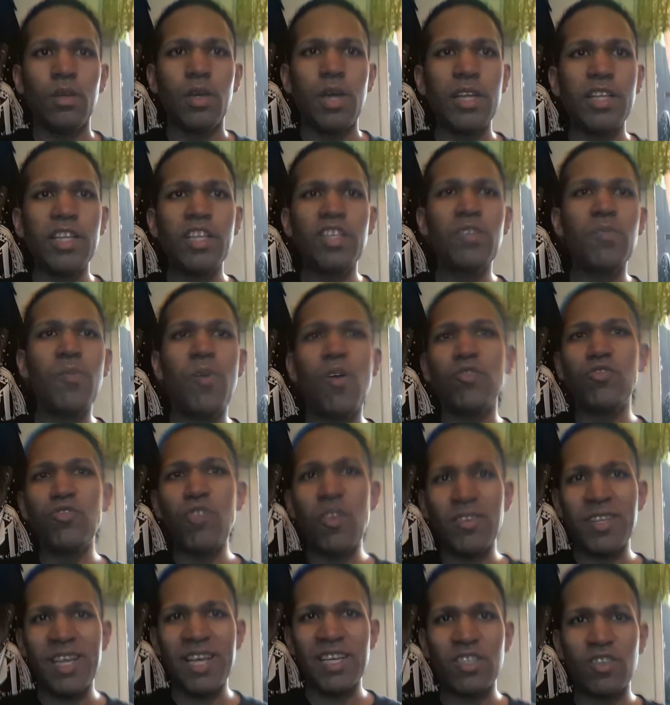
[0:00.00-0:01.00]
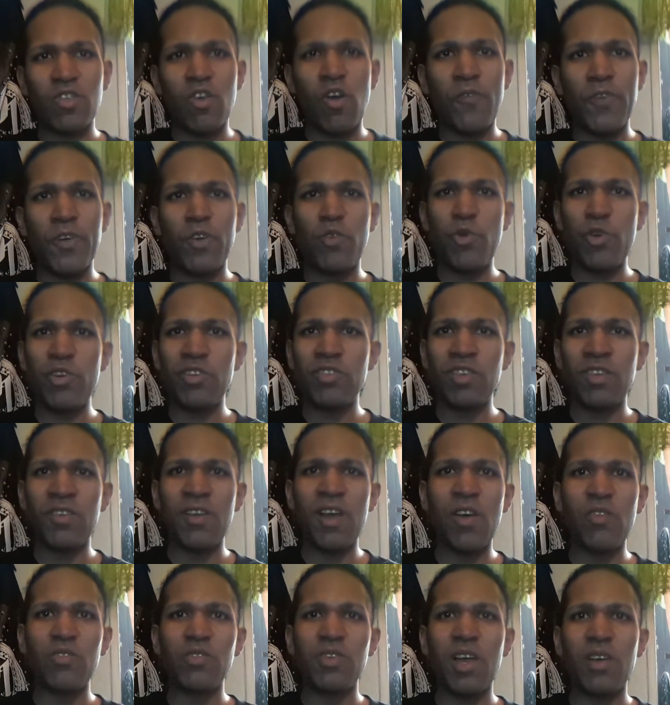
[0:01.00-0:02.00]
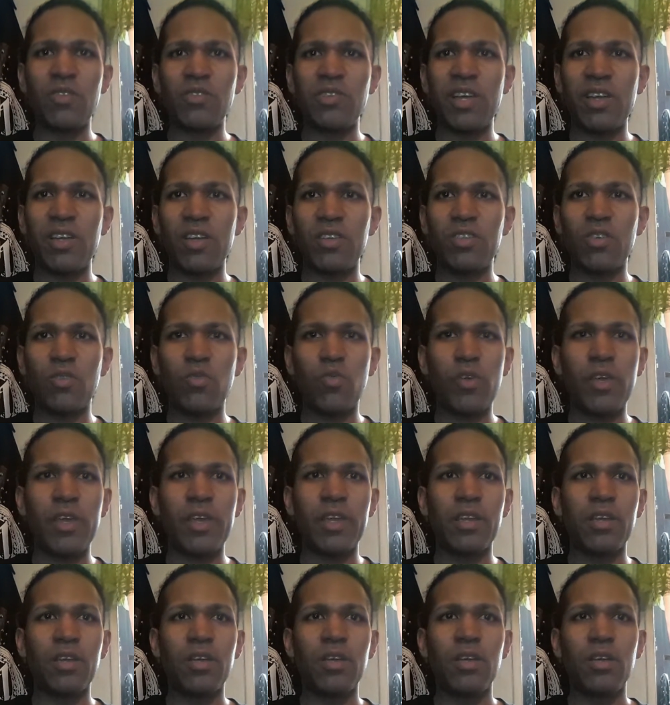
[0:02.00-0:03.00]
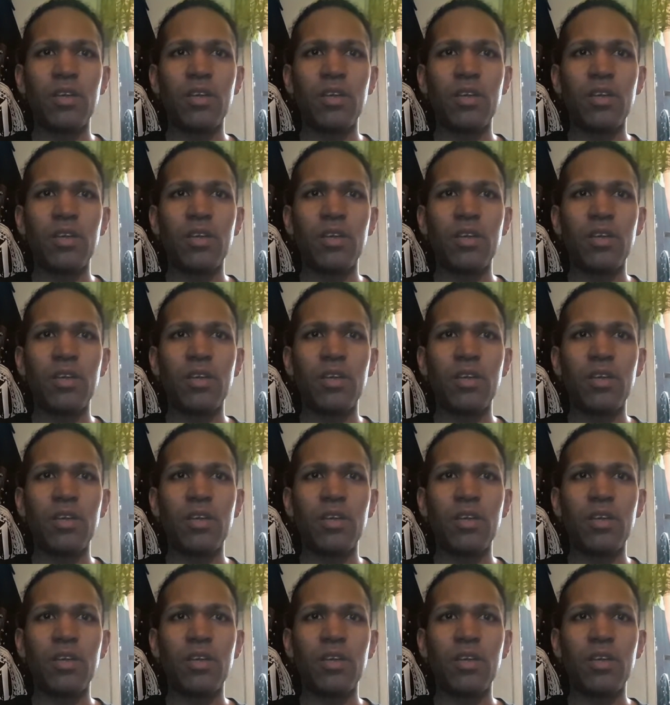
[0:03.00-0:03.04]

And then Samoa Joe attacks Kofi Kingston outside of the ring